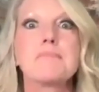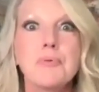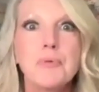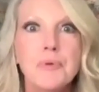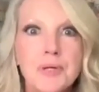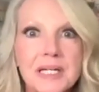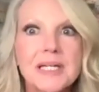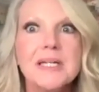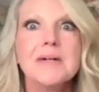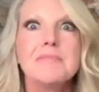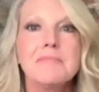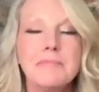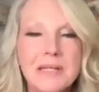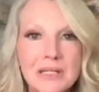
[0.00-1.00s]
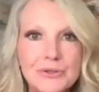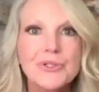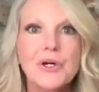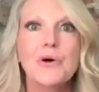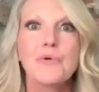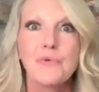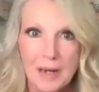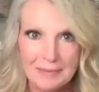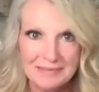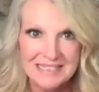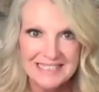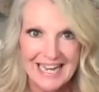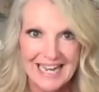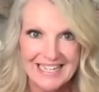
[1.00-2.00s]
pre-built
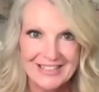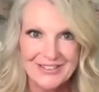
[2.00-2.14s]
website.